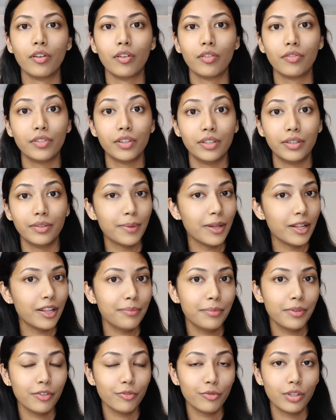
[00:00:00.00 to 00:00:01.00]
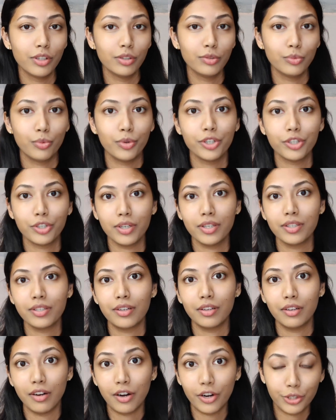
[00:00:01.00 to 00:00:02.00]
of the developing world, which is
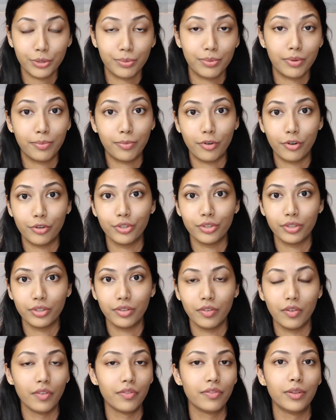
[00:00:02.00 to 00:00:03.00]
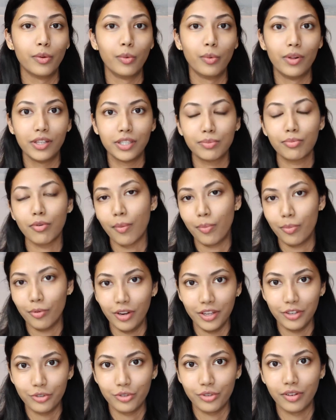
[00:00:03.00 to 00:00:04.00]
a large proportion of the world's
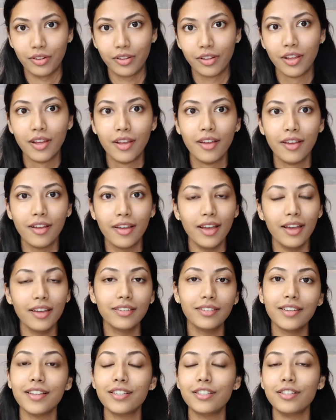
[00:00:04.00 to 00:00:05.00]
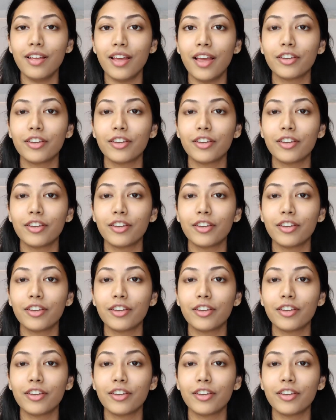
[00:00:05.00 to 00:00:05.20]
population? And Tesla